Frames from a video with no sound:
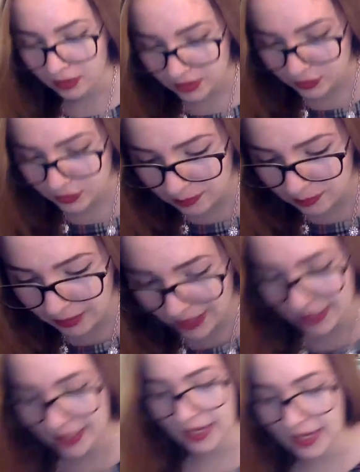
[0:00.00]
This is from
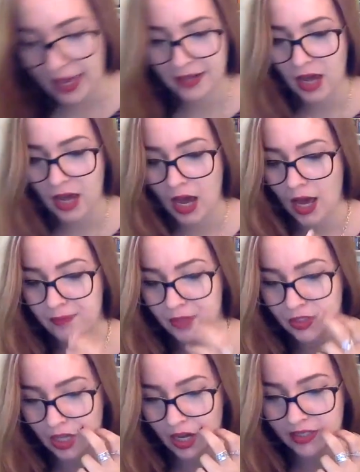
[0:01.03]
Megan again.
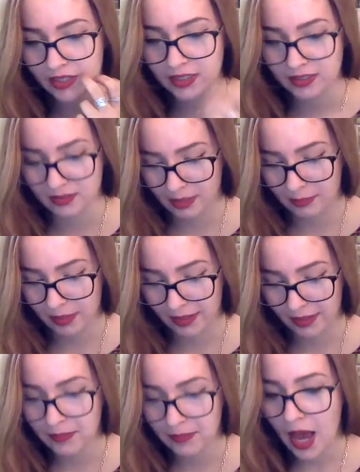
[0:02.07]
So I think this is the same
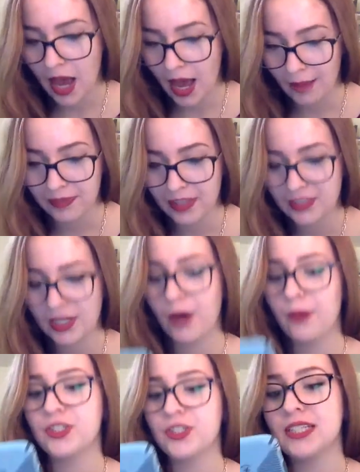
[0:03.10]
Megan.
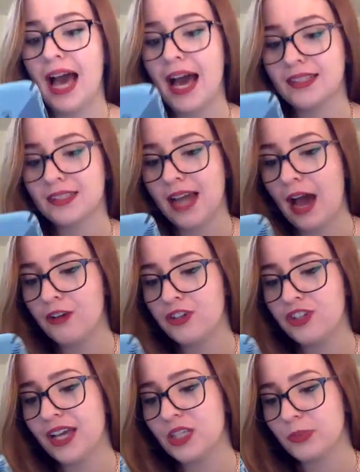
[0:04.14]
So she's asked, how did
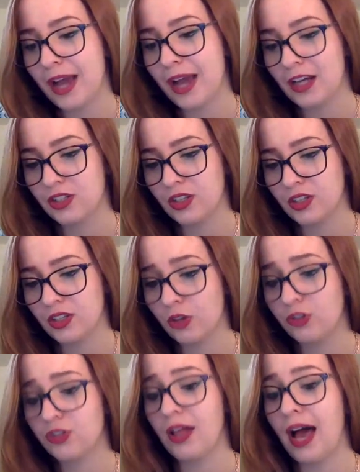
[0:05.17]
you guys react to the
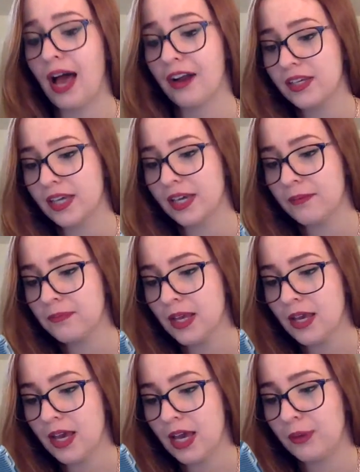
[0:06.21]
social hierarchy?
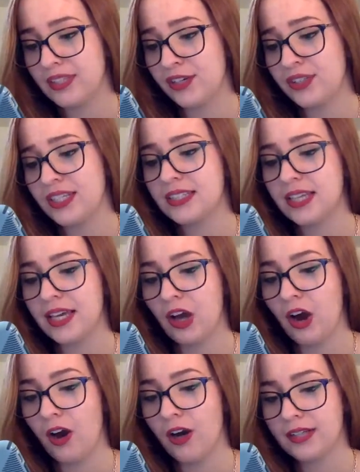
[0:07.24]
It was interesting
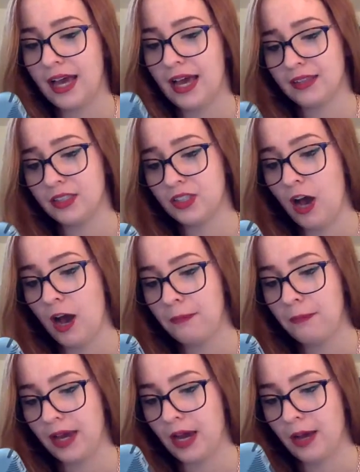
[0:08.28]
seeing art at the
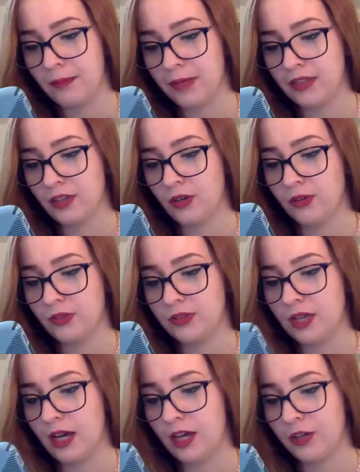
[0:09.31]
top, and
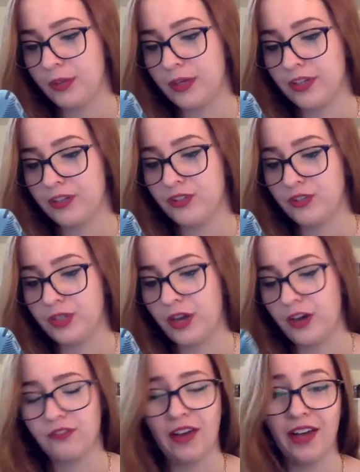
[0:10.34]
those careers usually
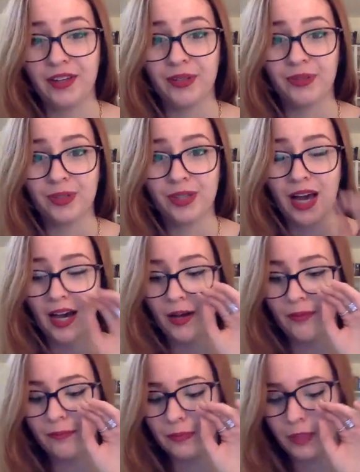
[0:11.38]
aren't valued. Do
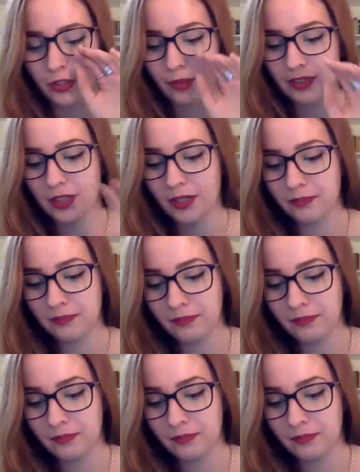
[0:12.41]
you want to start?